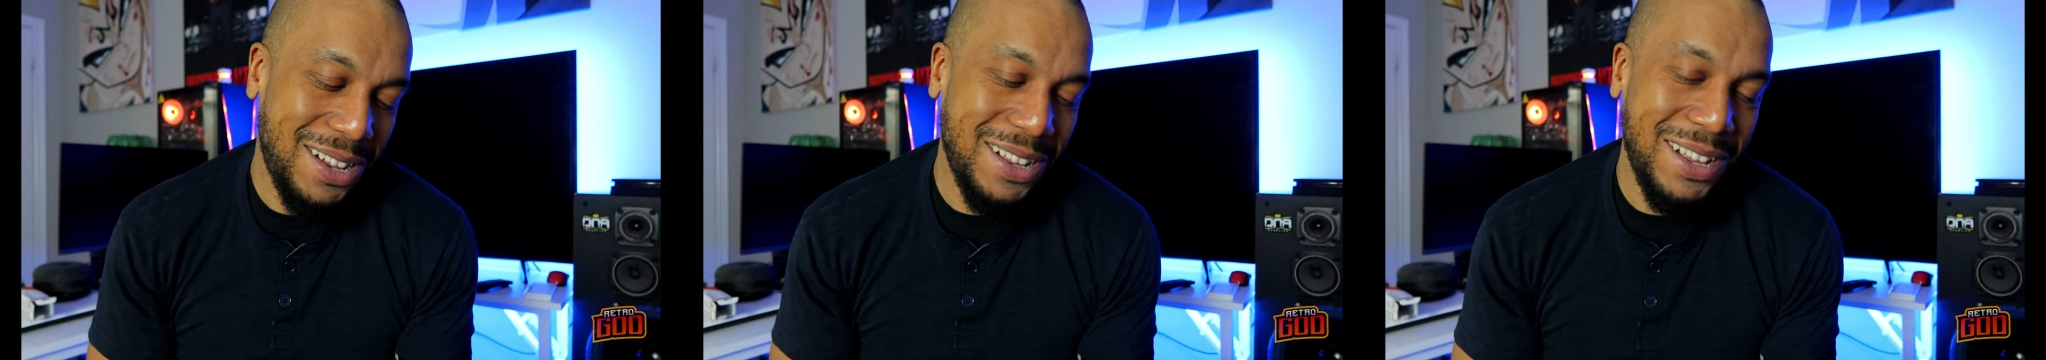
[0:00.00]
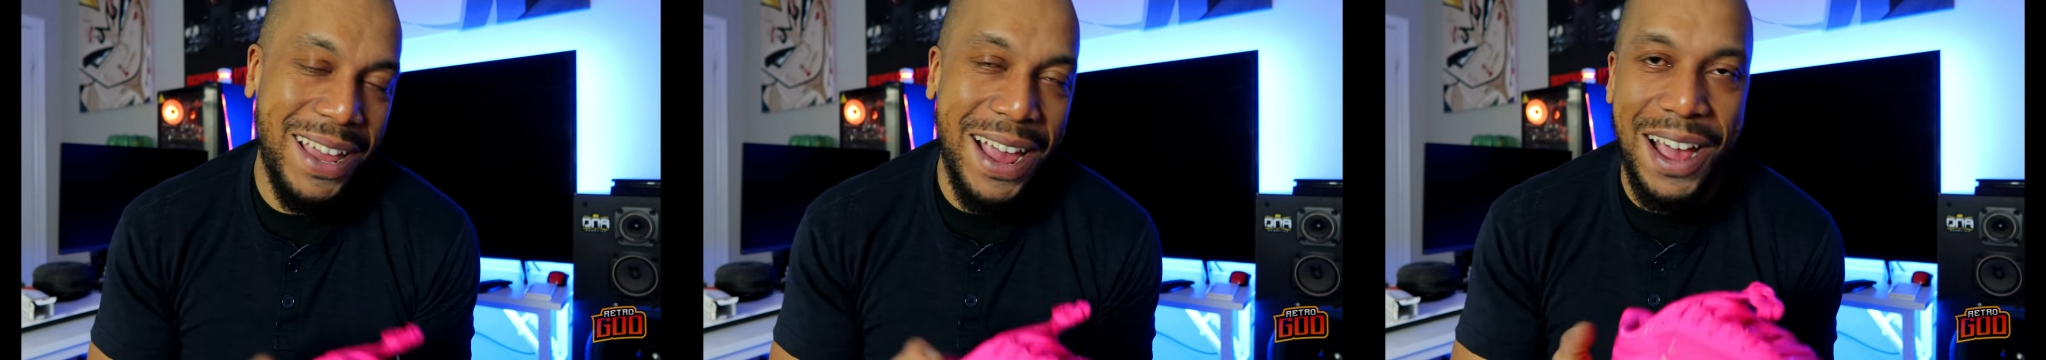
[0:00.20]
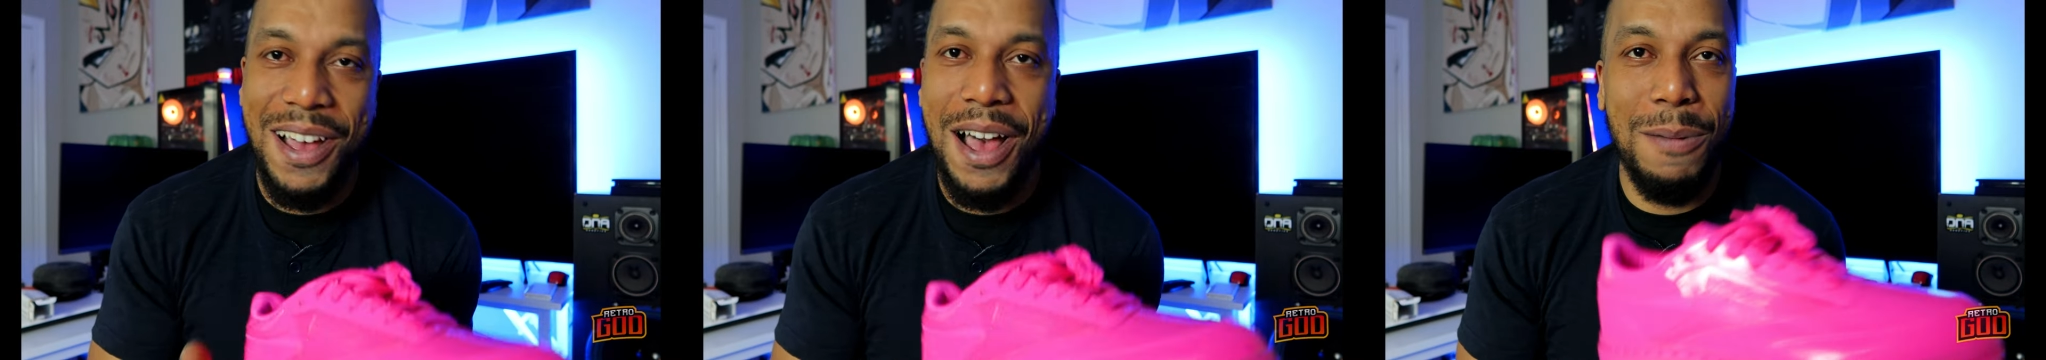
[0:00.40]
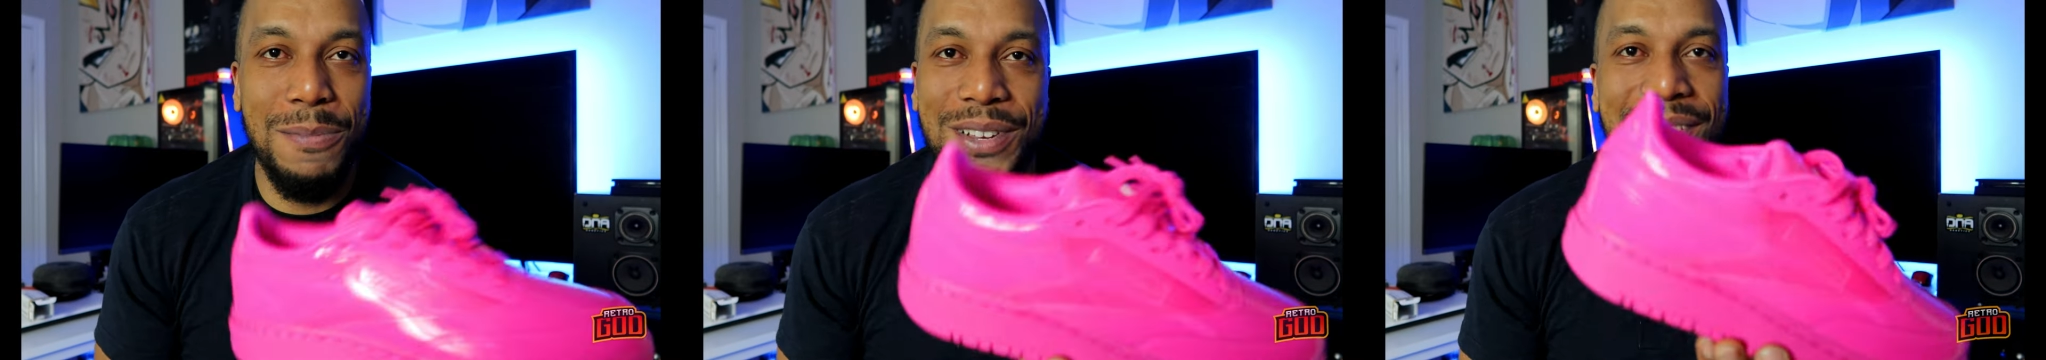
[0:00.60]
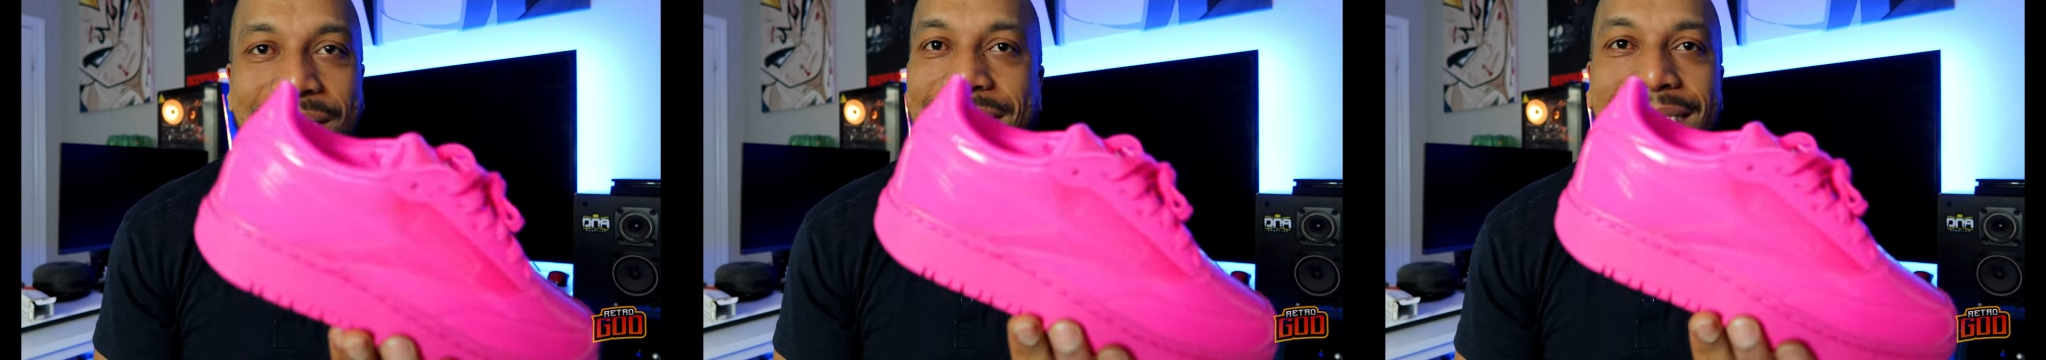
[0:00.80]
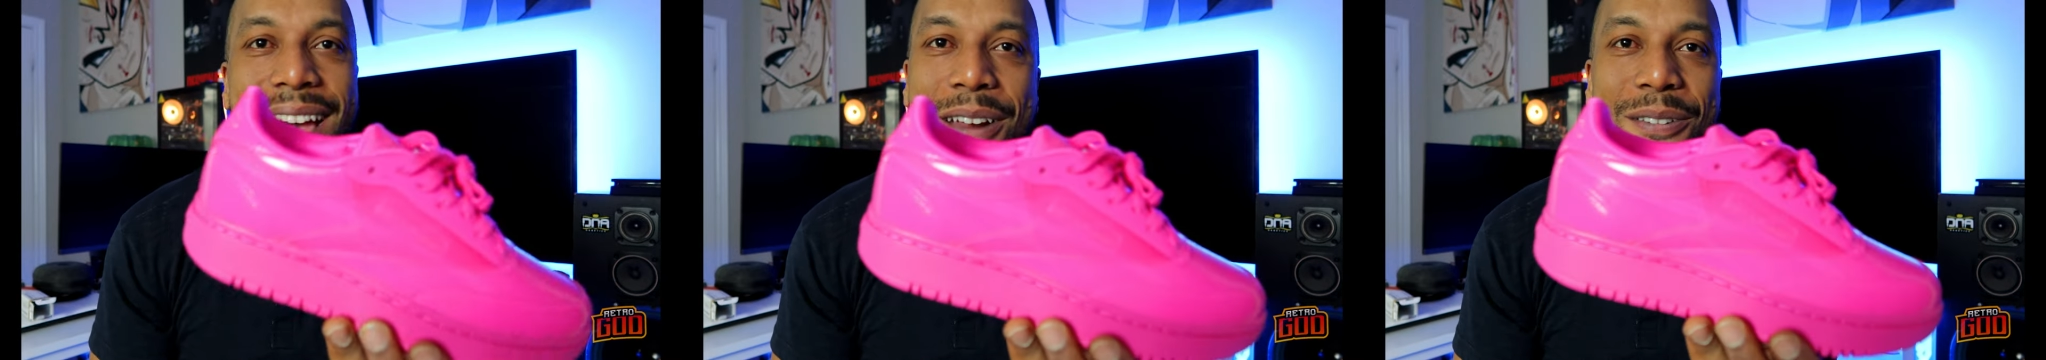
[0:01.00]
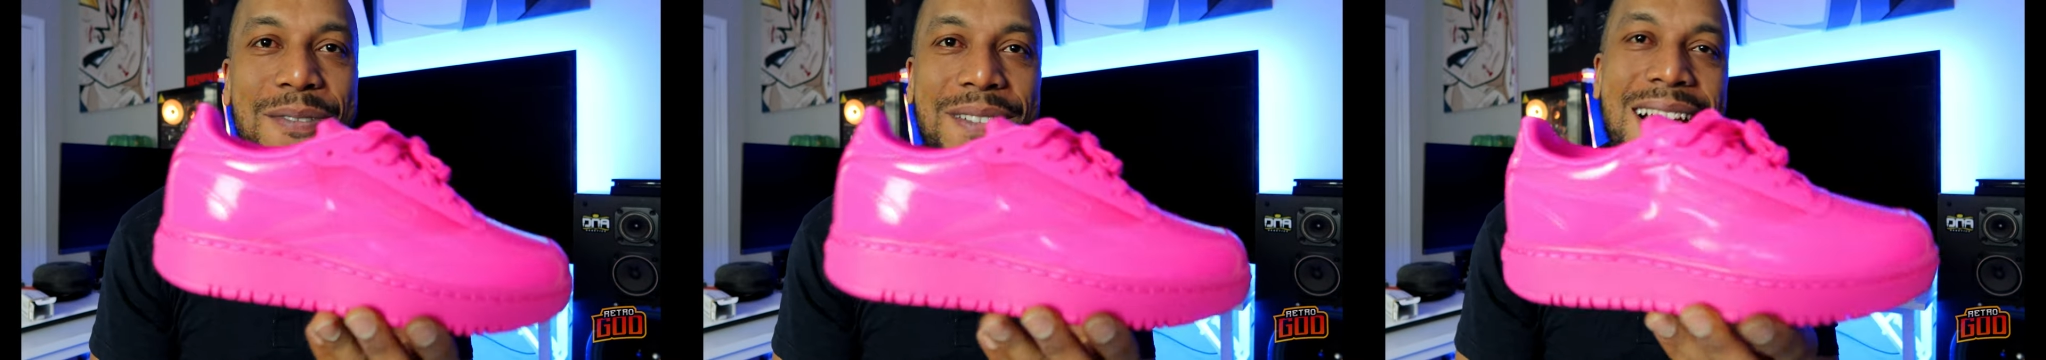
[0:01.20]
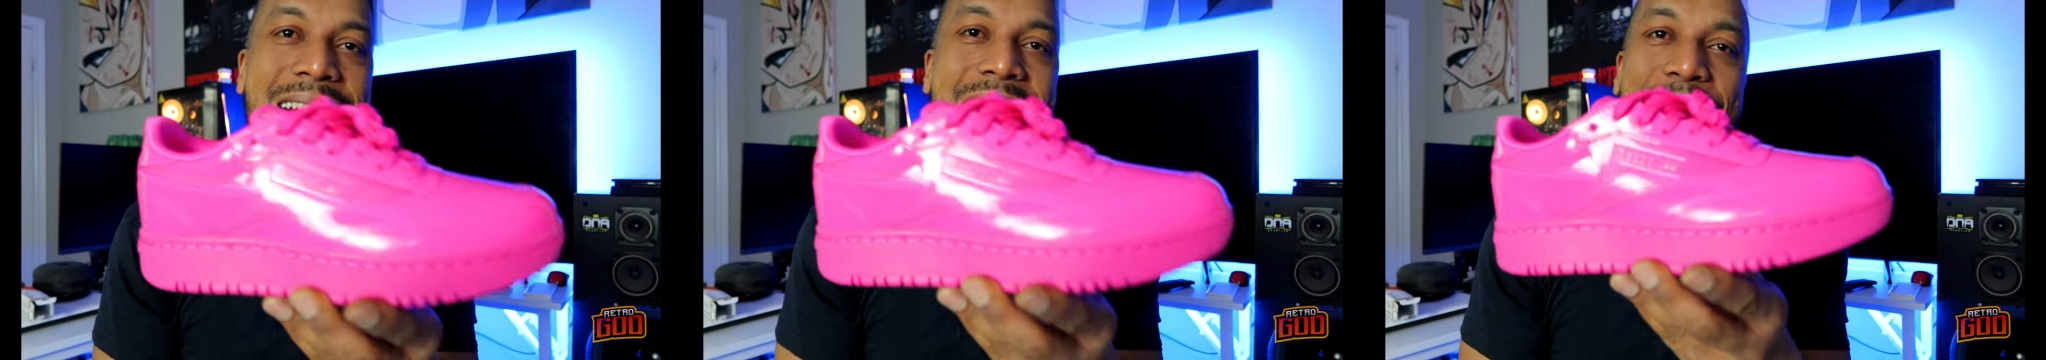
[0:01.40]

yeah i'm just i don't